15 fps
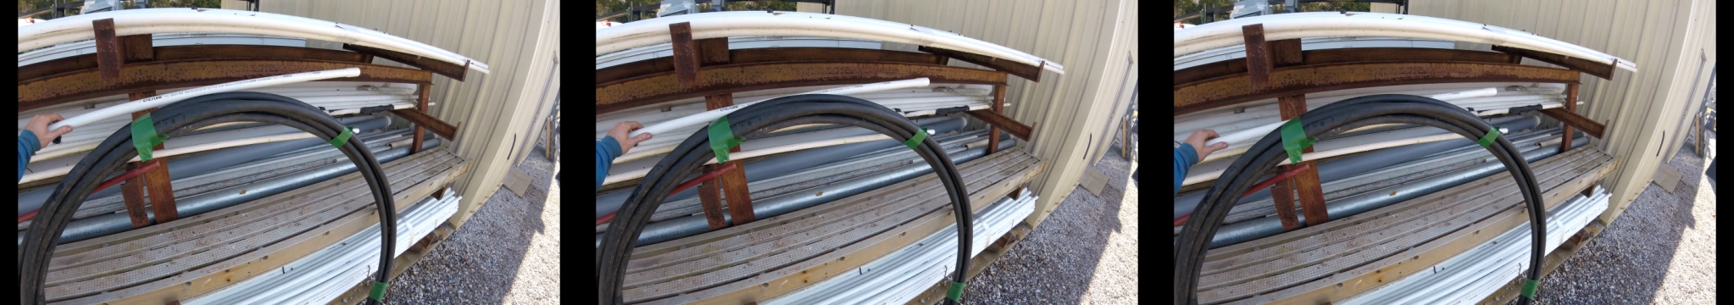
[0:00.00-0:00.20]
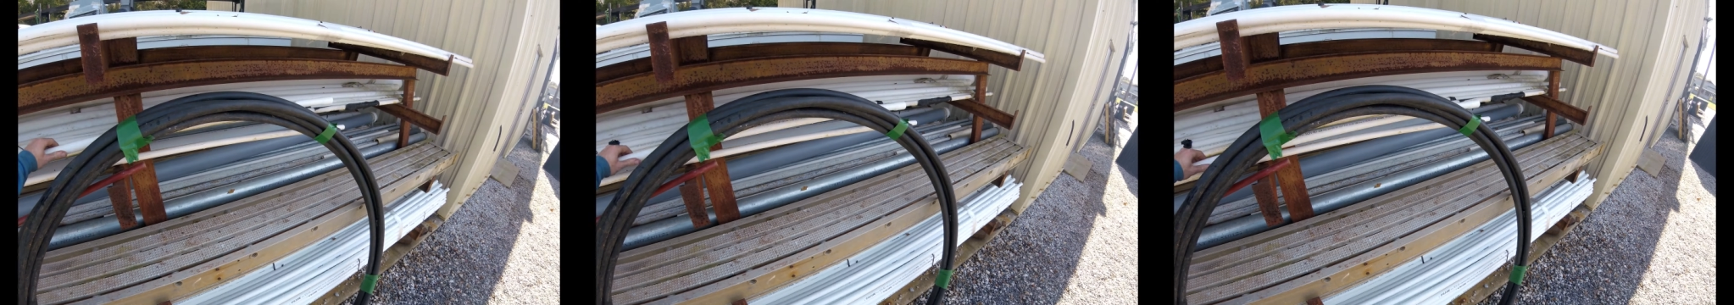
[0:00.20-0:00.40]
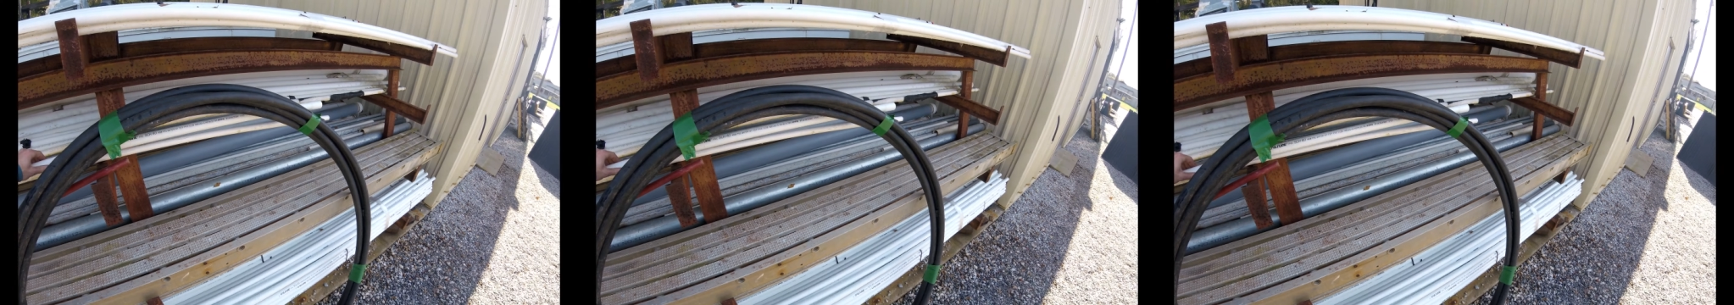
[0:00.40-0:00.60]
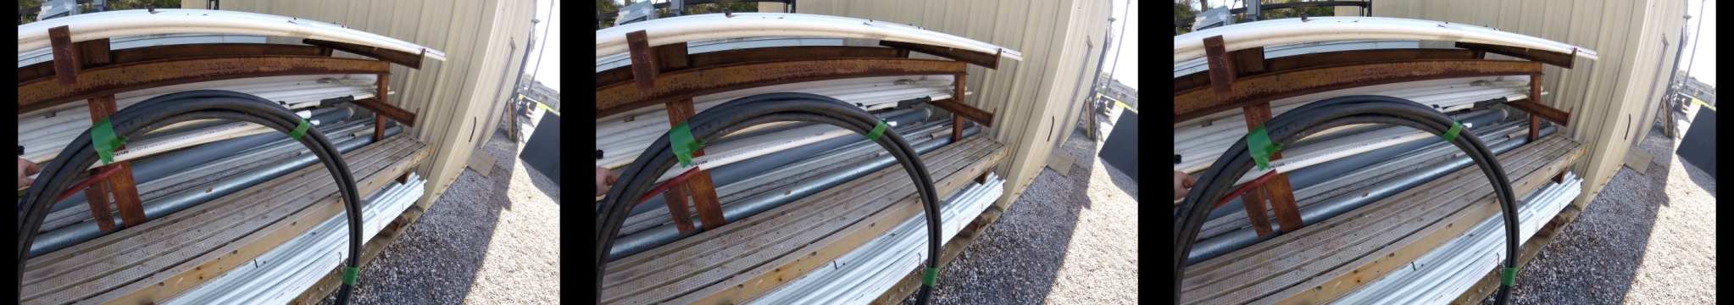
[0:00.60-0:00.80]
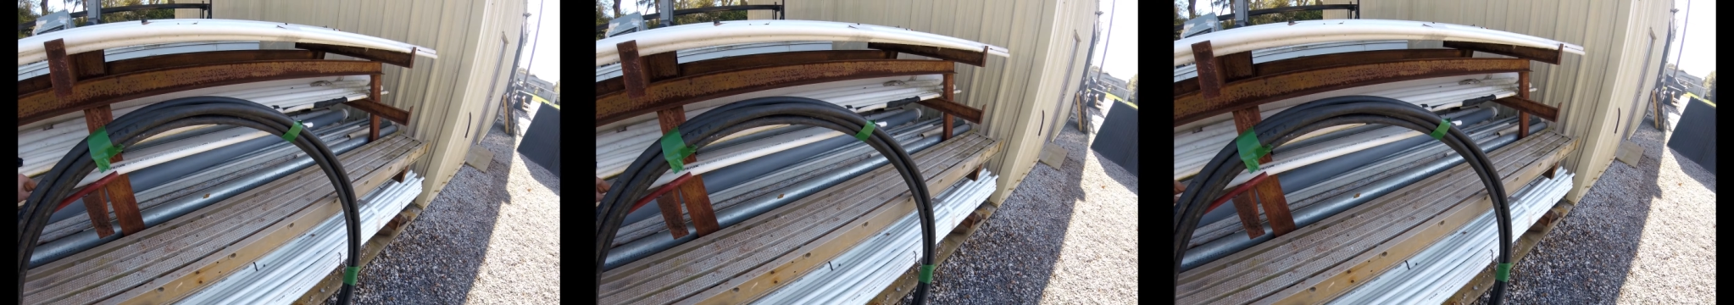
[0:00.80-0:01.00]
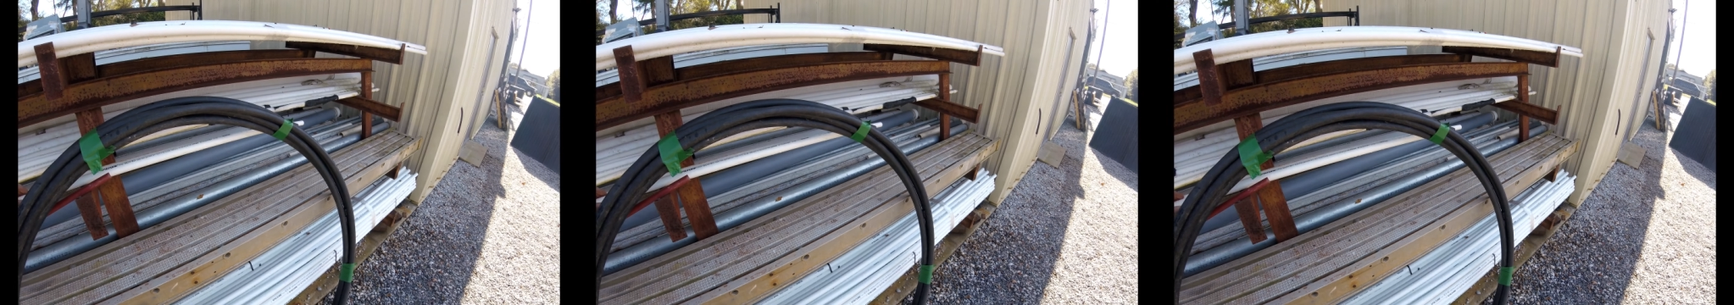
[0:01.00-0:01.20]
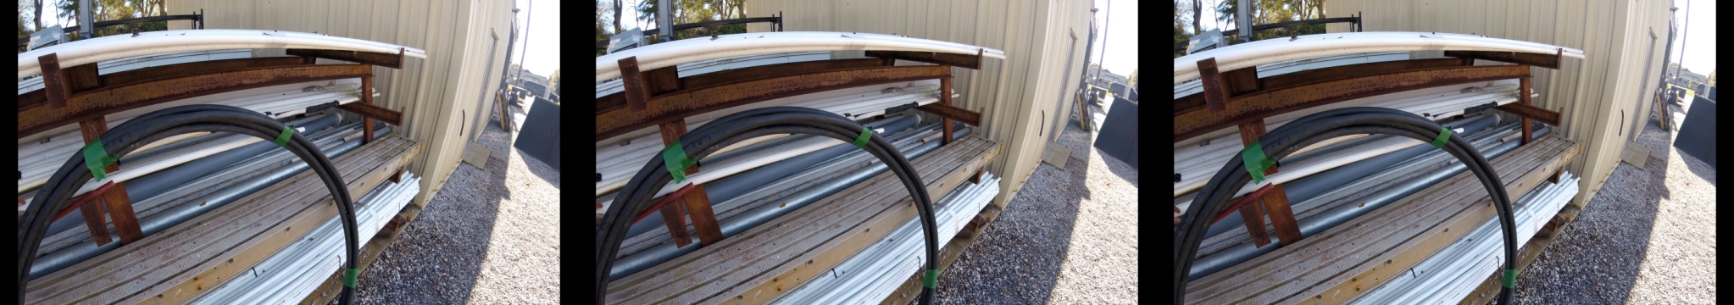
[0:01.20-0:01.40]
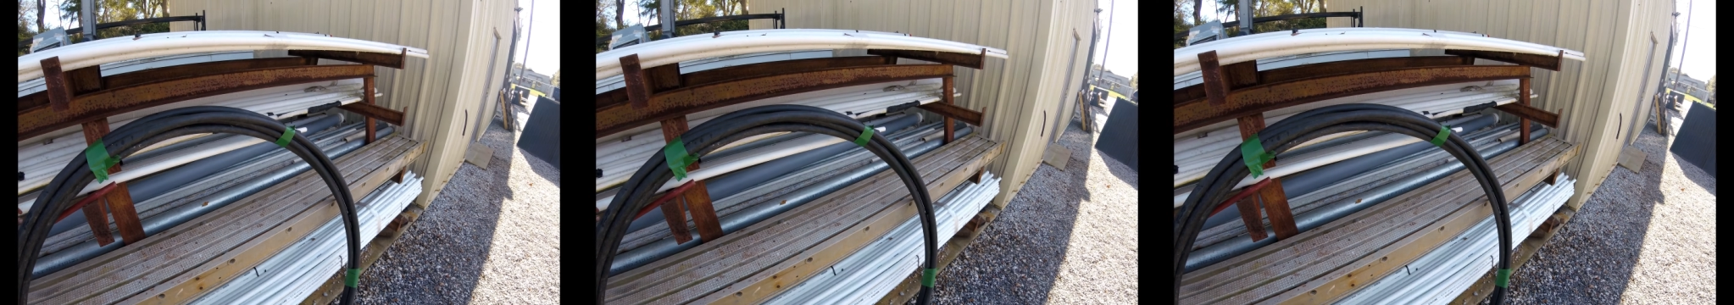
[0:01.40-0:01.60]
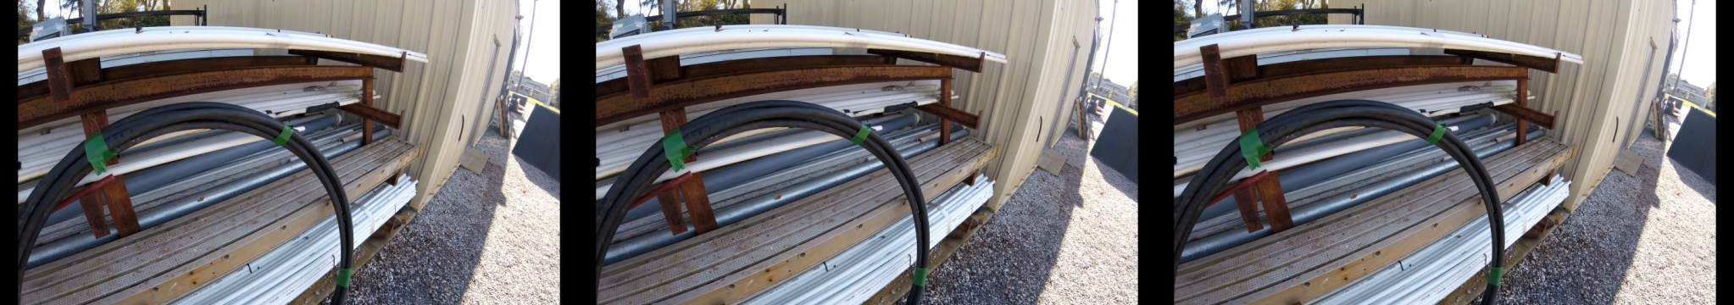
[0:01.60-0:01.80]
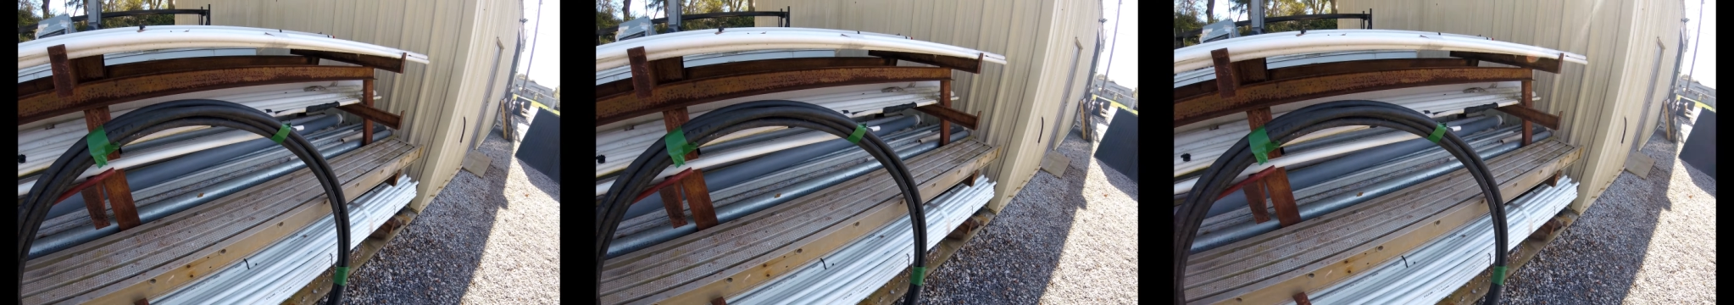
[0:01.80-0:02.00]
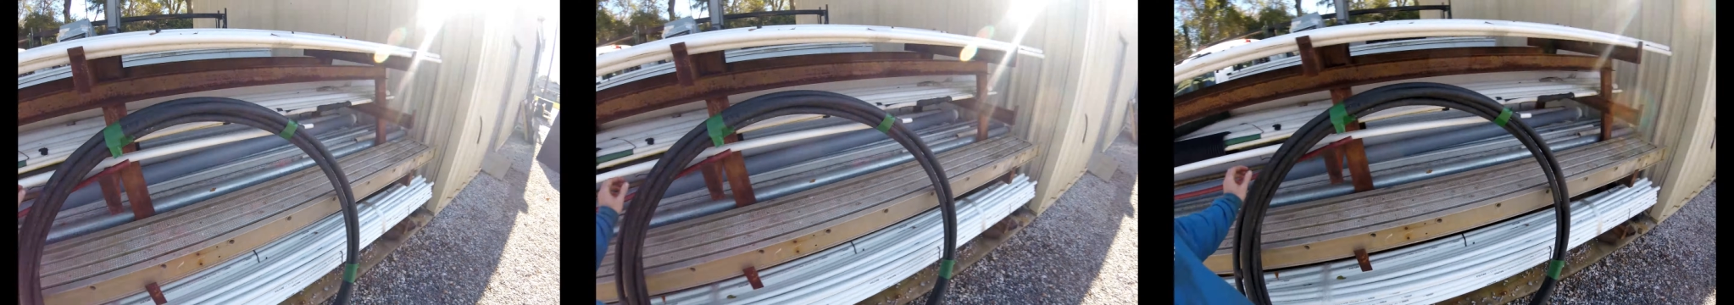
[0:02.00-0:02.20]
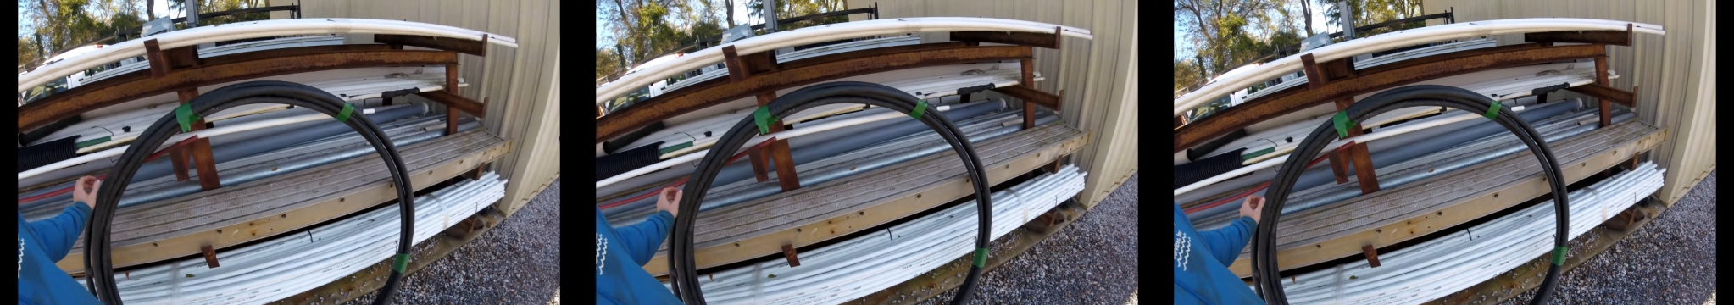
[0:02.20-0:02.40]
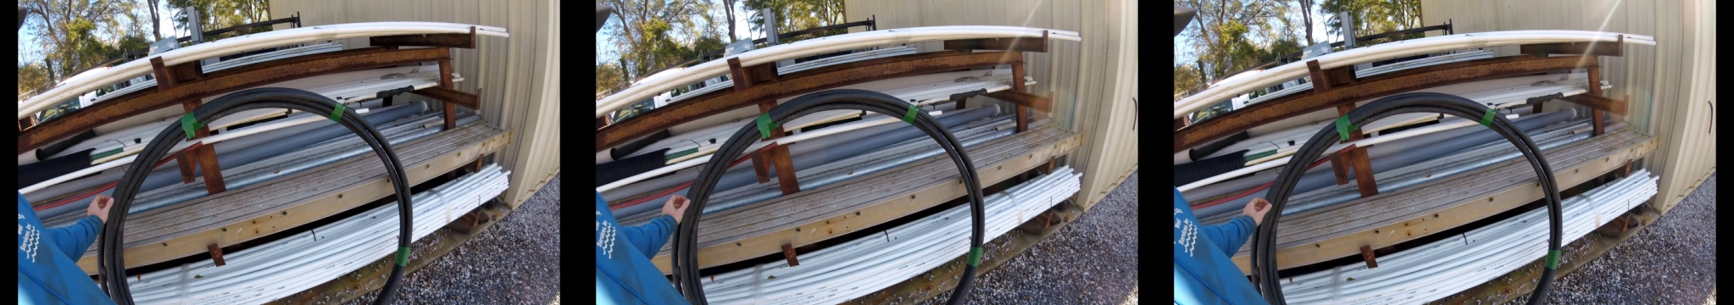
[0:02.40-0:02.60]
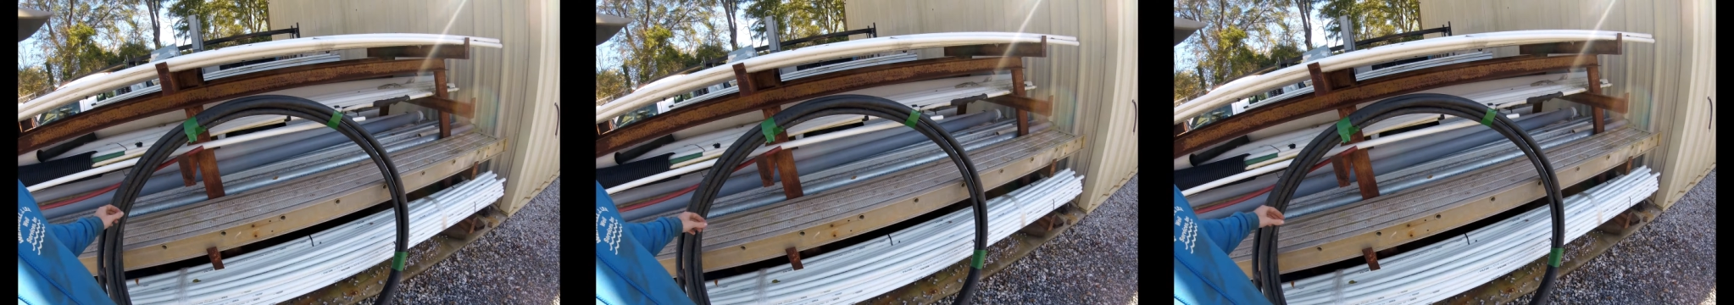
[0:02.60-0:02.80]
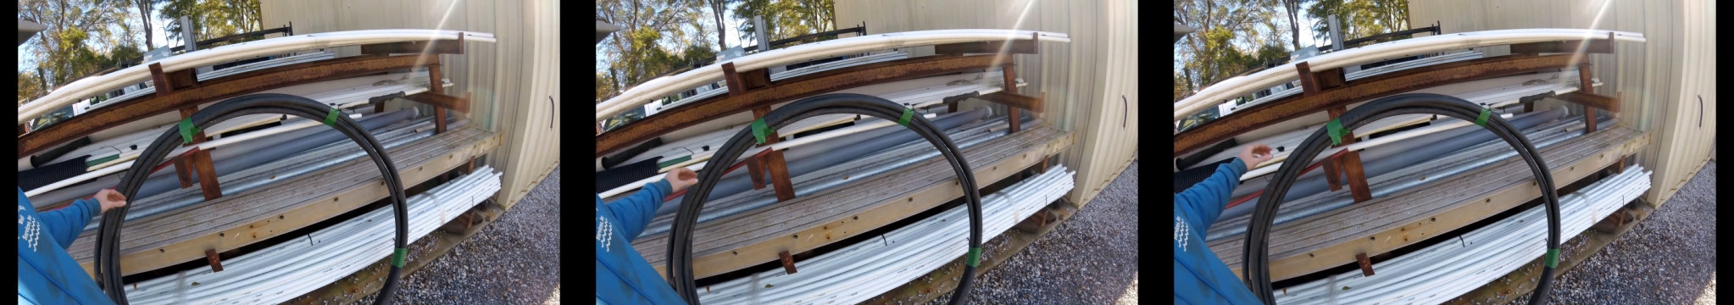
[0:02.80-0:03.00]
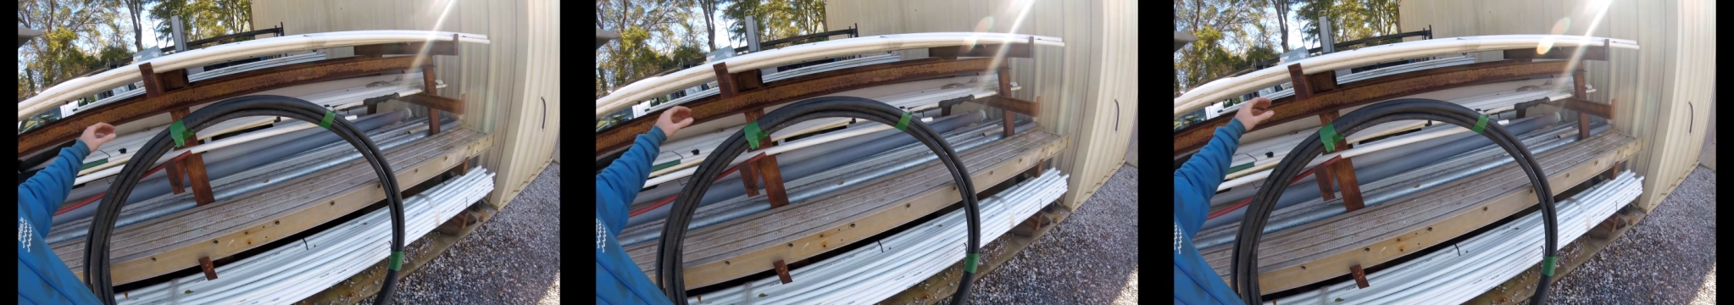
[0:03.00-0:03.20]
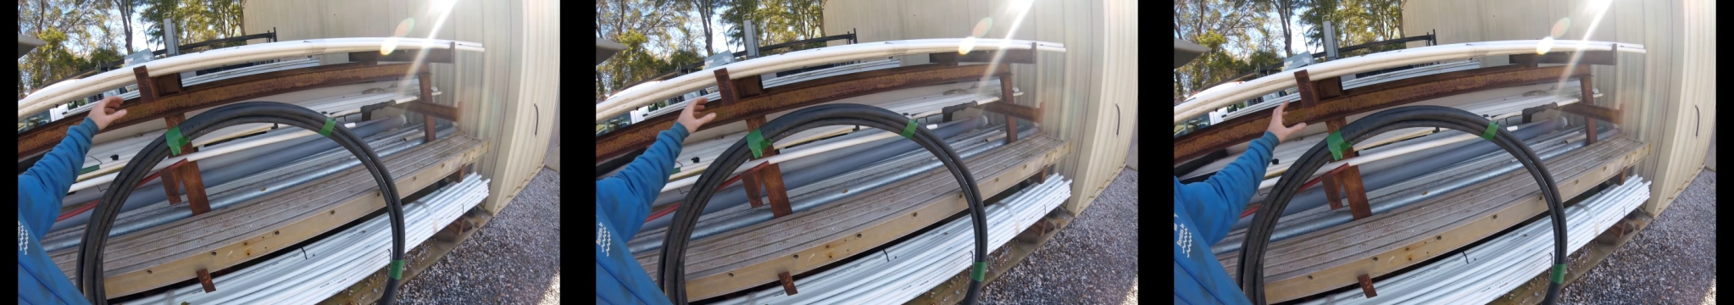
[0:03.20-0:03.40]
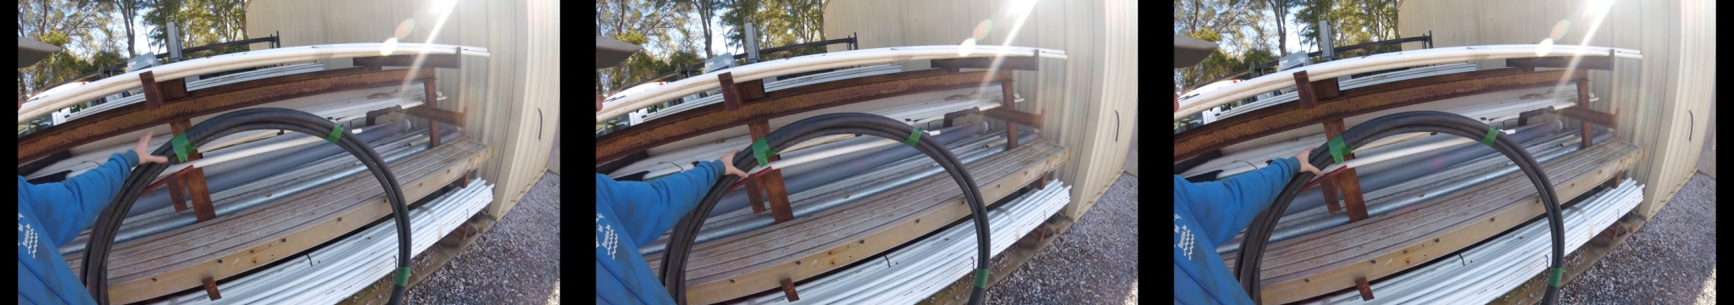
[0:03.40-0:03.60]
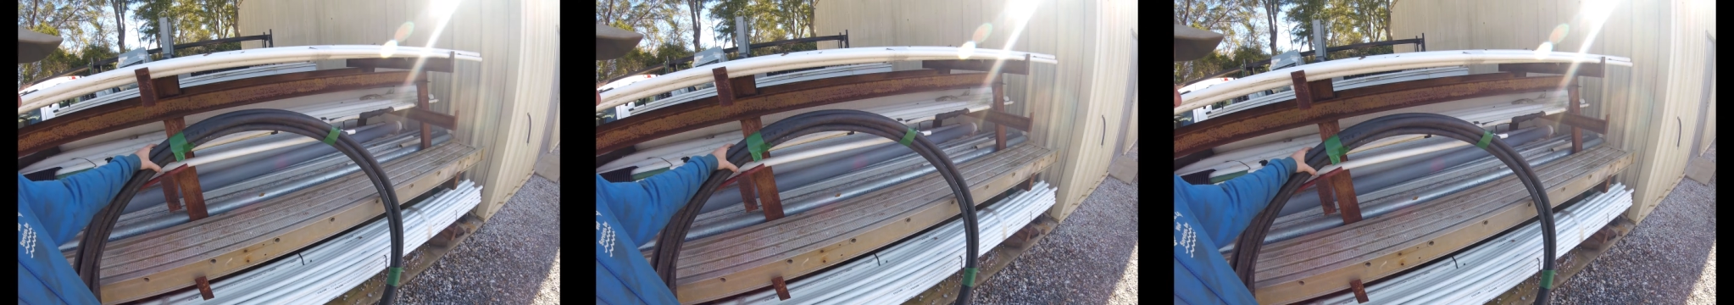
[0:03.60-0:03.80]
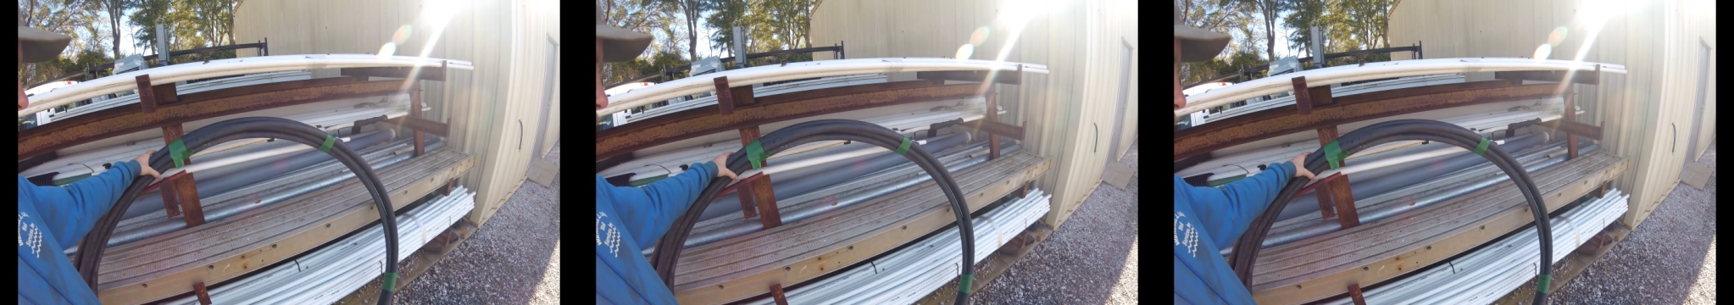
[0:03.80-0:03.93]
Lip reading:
Nobody's mouth can be seen.